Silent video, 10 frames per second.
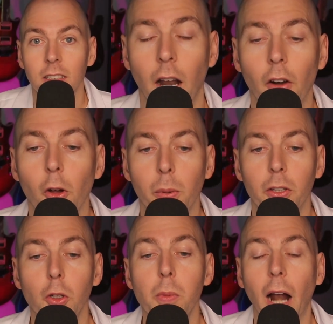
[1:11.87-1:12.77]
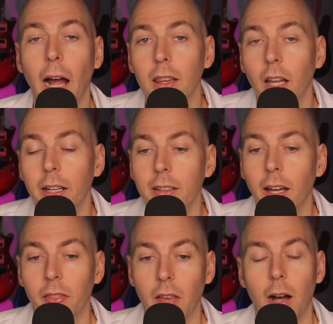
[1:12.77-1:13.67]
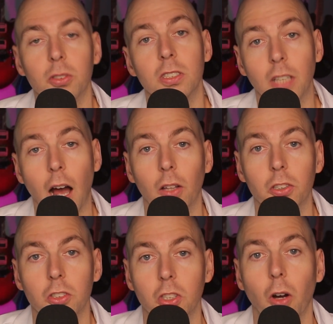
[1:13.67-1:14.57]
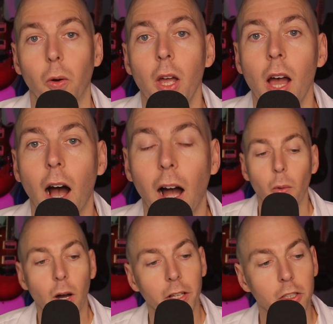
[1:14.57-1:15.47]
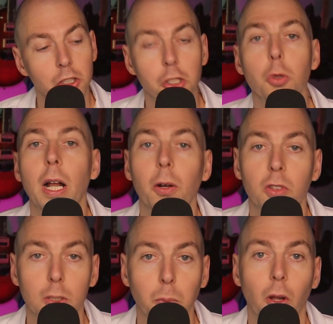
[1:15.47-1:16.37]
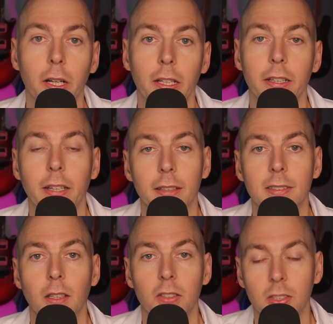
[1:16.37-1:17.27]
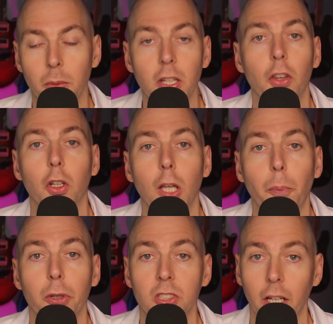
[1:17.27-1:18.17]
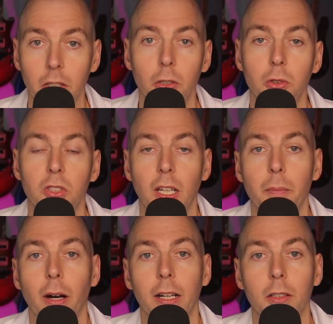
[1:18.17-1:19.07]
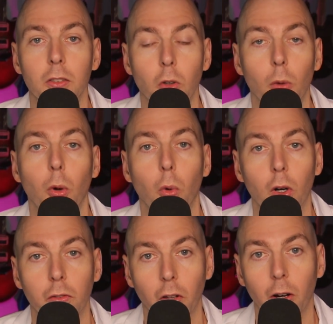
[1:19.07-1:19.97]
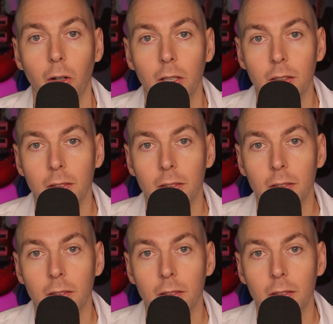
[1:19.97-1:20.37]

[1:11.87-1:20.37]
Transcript: And I don't know about you, but I like $10,000, so I wanted to shoot out this plugin against some of the other clippers I use in my normal workflow.